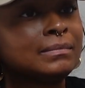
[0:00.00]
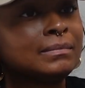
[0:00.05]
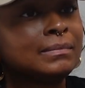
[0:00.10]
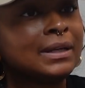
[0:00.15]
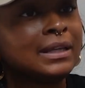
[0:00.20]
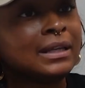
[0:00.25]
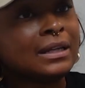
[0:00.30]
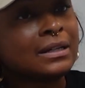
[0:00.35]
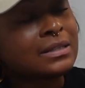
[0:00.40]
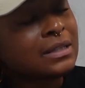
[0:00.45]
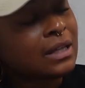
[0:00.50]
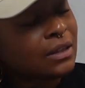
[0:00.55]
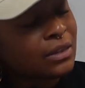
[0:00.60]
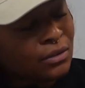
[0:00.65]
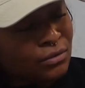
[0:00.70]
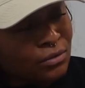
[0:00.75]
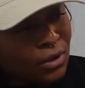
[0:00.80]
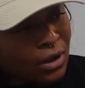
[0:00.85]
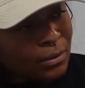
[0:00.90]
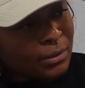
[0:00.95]
there's
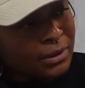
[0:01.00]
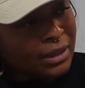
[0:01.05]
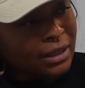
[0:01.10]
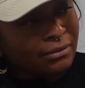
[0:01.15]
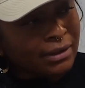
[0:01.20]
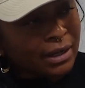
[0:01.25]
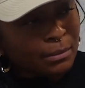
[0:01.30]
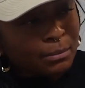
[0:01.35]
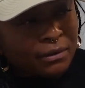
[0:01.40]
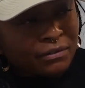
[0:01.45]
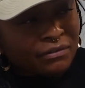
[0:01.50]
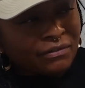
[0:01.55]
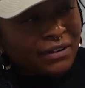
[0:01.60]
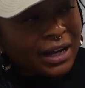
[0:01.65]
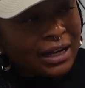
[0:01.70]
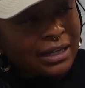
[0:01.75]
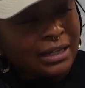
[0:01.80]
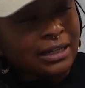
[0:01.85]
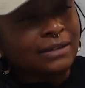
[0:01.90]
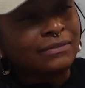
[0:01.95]
nothing wrong with that, right? But
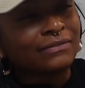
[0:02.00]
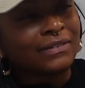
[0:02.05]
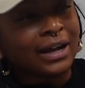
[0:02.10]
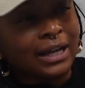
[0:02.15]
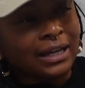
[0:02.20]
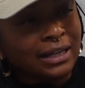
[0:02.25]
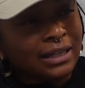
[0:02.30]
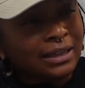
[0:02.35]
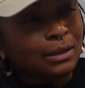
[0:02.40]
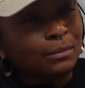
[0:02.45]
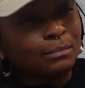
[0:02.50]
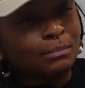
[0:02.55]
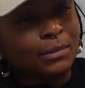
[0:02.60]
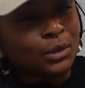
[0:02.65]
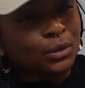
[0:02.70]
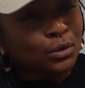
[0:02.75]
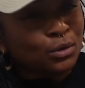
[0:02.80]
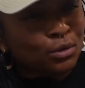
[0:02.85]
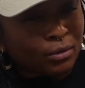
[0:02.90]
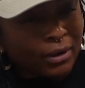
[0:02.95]
finding the
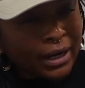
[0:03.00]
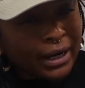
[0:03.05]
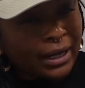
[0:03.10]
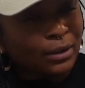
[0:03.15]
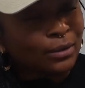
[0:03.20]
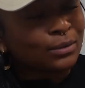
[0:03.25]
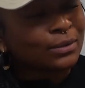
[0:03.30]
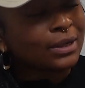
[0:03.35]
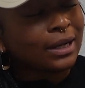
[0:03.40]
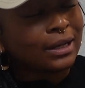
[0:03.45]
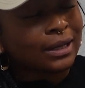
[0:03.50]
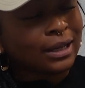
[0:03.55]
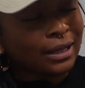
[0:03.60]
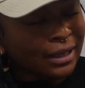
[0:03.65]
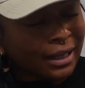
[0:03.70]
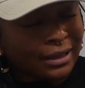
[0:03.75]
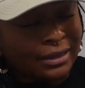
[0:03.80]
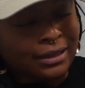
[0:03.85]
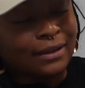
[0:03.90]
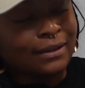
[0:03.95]
middle ground, I
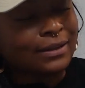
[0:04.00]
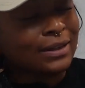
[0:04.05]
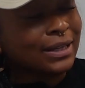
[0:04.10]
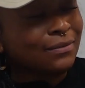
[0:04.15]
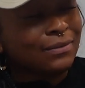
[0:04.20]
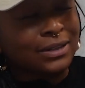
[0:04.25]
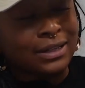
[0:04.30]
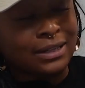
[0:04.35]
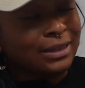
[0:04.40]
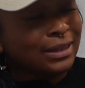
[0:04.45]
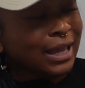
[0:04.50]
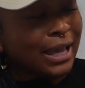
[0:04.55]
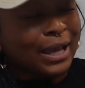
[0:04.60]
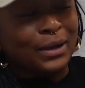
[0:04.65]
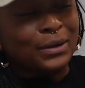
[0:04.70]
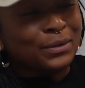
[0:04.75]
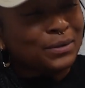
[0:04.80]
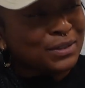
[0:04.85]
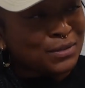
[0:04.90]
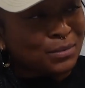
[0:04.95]
think even in
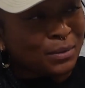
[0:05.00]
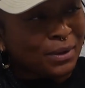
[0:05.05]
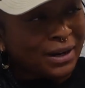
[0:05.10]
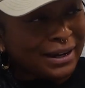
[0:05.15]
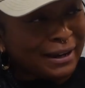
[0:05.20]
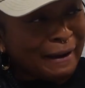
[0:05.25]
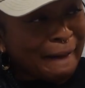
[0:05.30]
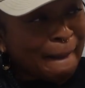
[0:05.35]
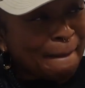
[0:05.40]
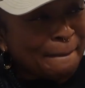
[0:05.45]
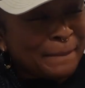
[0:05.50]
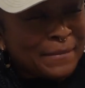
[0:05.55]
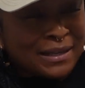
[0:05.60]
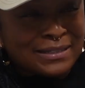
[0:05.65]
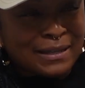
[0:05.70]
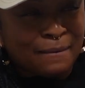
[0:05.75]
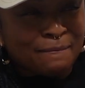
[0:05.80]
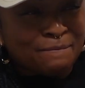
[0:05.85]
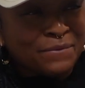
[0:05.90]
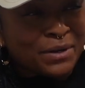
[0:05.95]
now is where I am,
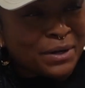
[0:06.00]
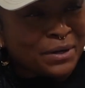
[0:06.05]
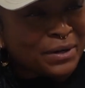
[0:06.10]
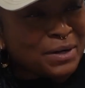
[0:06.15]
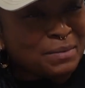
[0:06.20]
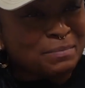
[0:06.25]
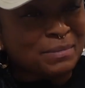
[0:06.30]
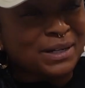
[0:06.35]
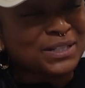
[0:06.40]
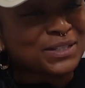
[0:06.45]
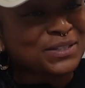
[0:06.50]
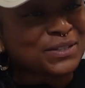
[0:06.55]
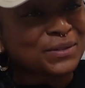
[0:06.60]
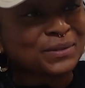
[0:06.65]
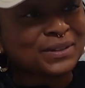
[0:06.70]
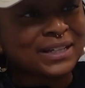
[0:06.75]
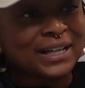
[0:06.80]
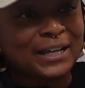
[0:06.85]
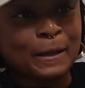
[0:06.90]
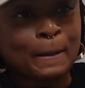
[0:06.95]
because I'm very much
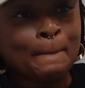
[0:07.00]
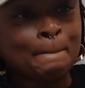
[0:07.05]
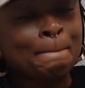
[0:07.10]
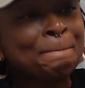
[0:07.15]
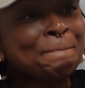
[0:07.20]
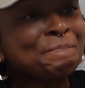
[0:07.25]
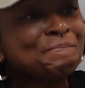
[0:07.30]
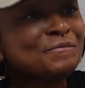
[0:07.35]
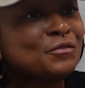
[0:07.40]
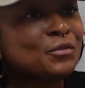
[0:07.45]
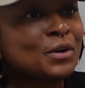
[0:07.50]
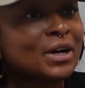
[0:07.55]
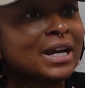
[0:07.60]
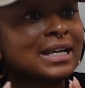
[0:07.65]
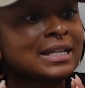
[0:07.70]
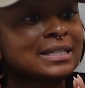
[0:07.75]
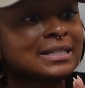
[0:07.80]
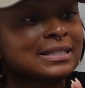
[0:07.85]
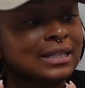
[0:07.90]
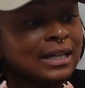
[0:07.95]
so like, for
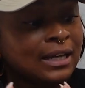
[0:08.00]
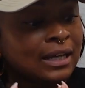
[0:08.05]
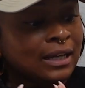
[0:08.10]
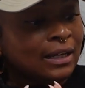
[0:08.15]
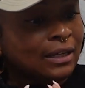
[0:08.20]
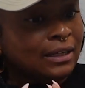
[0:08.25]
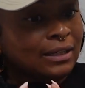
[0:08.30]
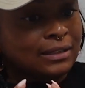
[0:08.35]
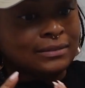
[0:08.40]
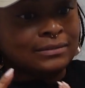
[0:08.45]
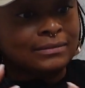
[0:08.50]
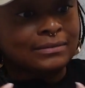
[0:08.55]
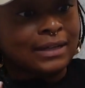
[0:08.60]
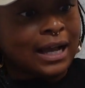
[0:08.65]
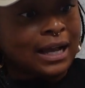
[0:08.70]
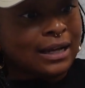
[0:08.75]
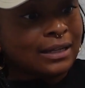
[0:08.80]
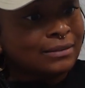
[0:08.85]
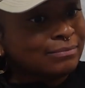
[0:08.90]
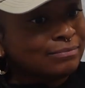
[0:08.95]
as
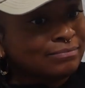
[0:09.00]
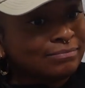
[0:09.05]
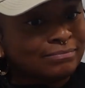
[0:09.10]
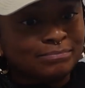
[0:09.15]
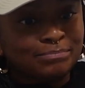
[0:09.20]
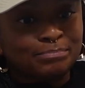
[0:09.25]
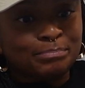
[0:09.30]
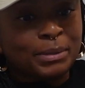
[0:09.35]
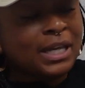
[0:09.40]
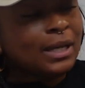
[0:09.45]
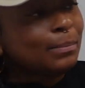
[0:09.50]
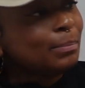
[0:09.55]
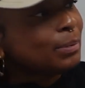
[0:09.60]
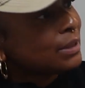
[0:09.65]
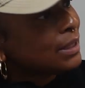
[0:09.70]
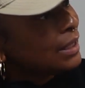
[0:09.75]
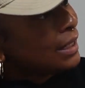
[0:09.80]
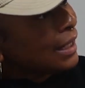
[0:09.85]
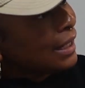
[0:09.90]
people-y